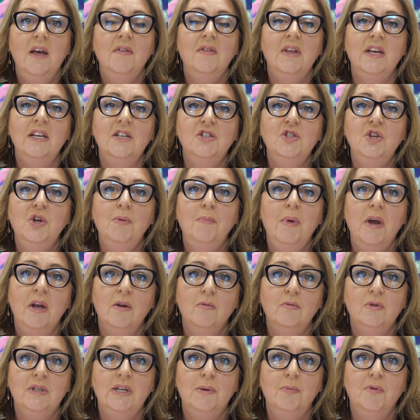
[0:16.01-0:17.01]
These new
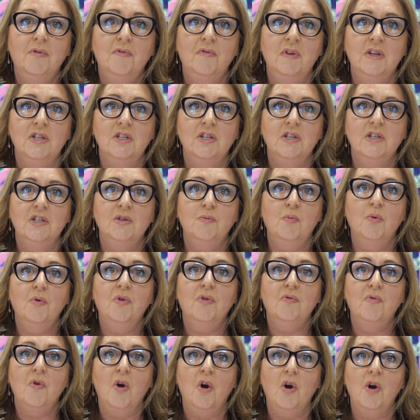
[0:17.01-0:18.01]
penalty provisions will
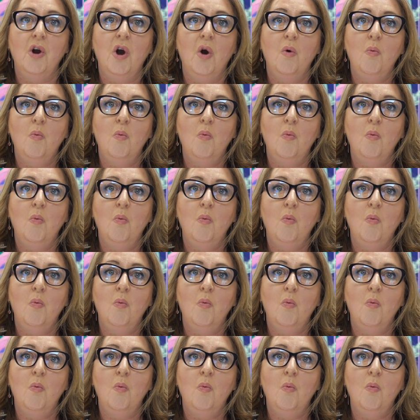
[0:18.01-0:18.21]
throw